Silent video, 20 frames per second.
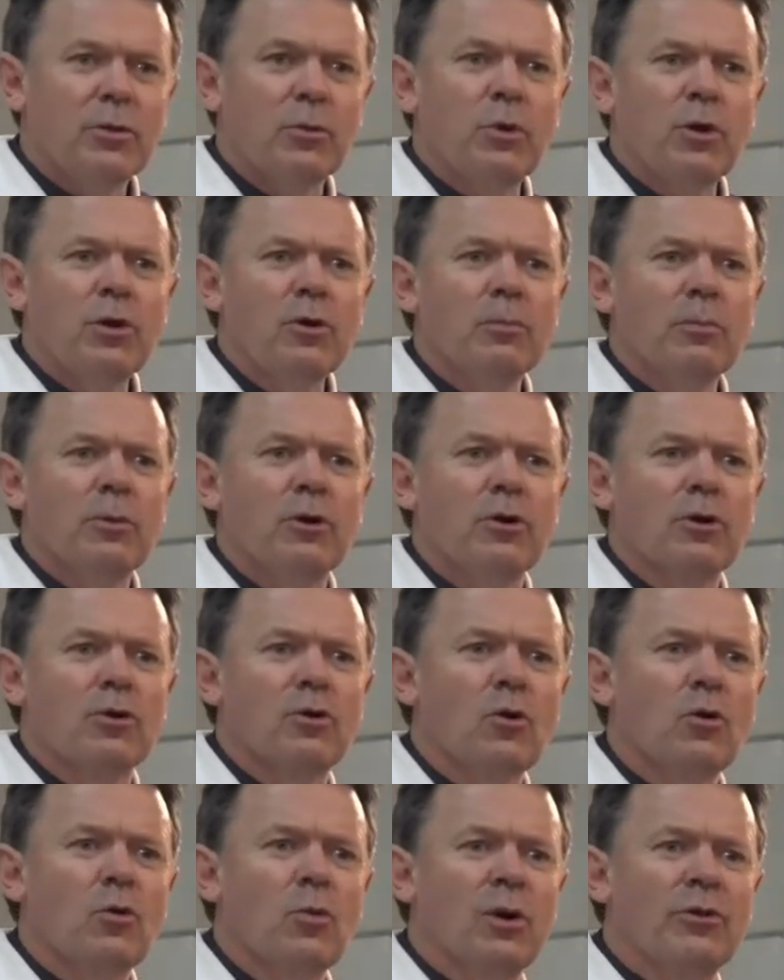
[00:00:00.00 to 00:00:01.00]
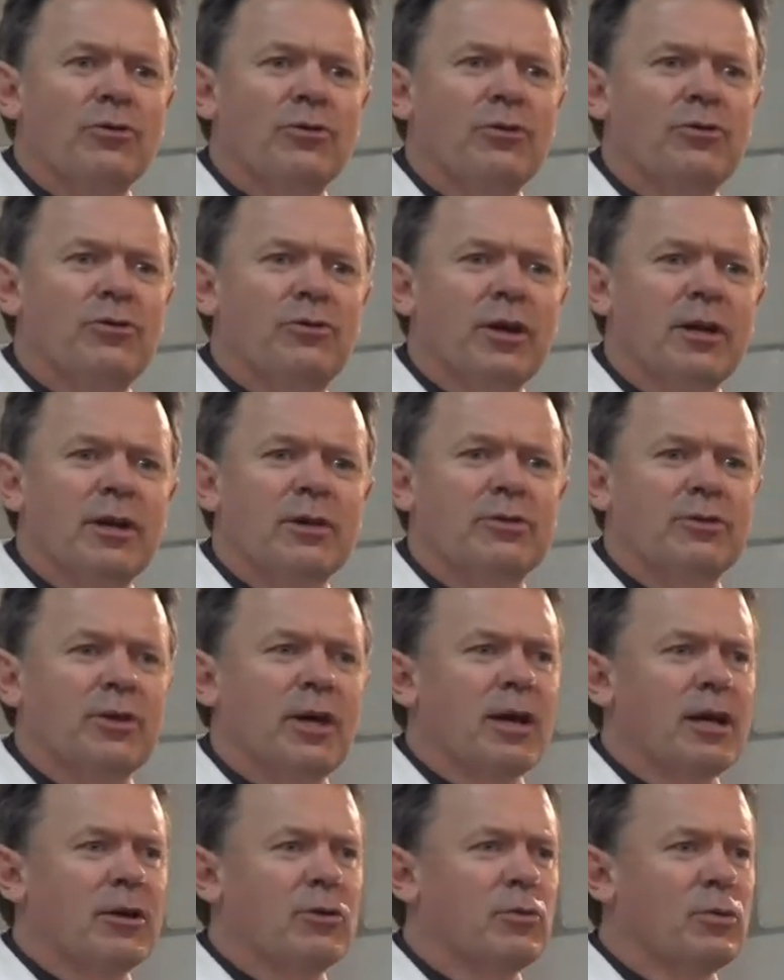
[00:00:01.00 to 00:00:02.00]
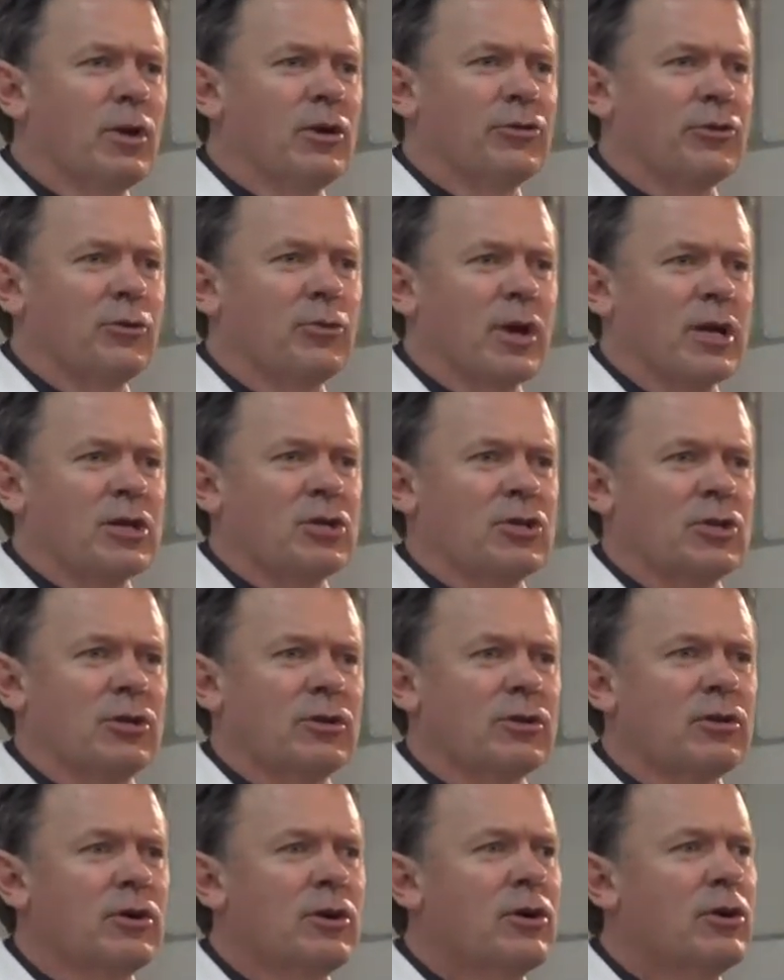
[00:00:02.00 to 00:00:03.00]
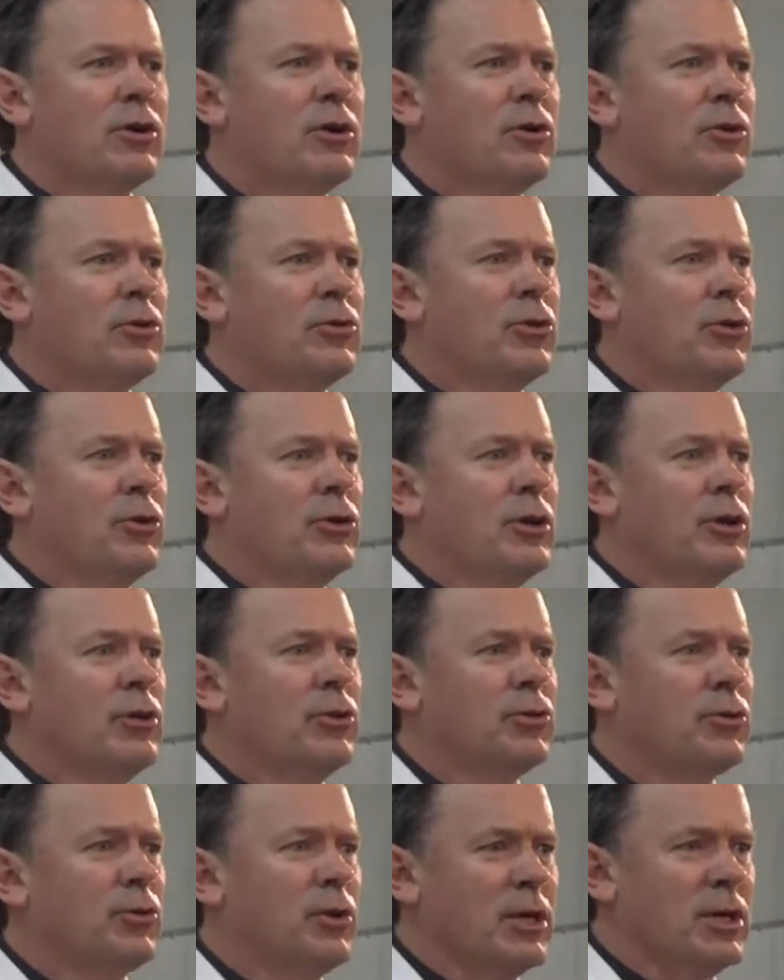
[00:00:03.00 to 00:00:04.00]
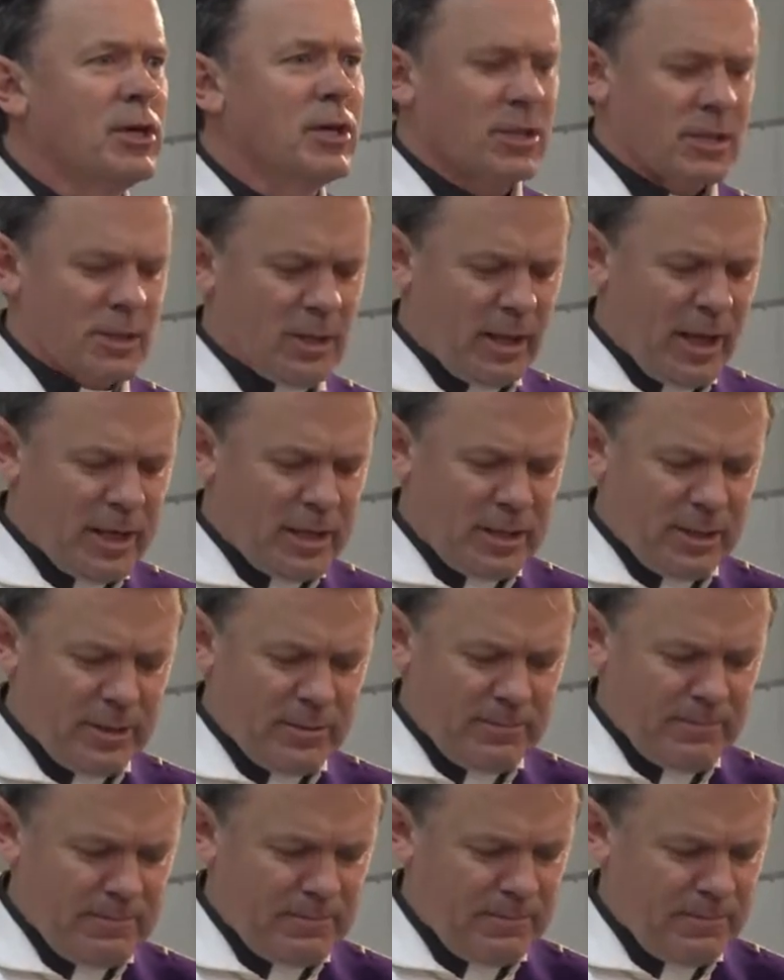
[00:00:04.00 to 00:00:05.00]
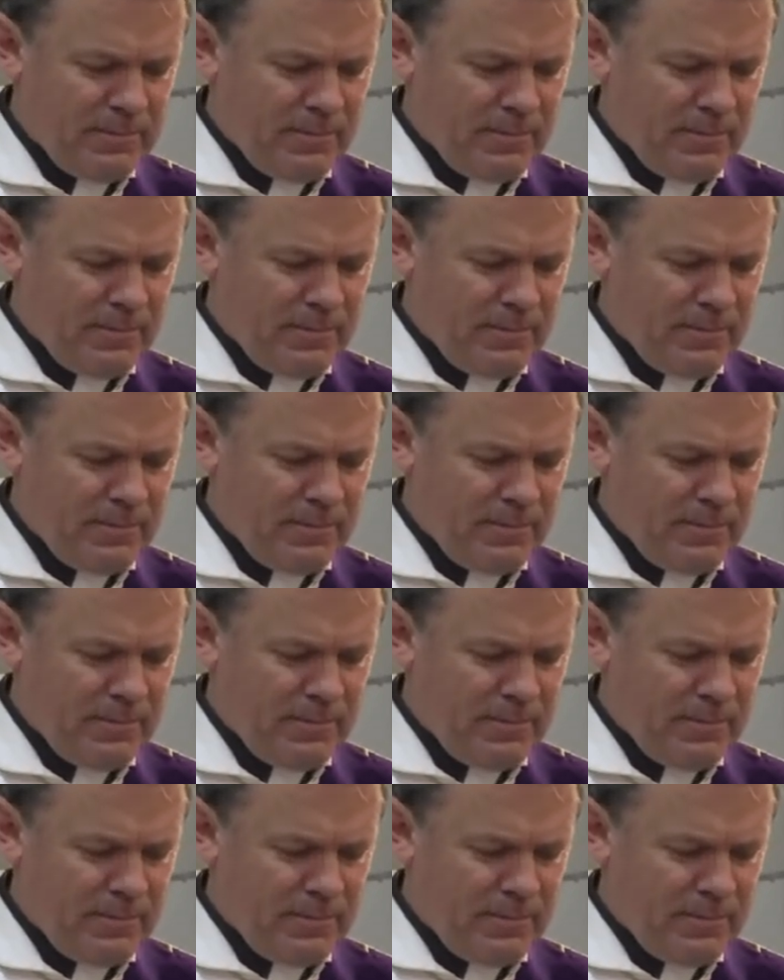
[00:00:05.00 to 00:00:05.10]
the real miracle was his death and resurrection 33 years later.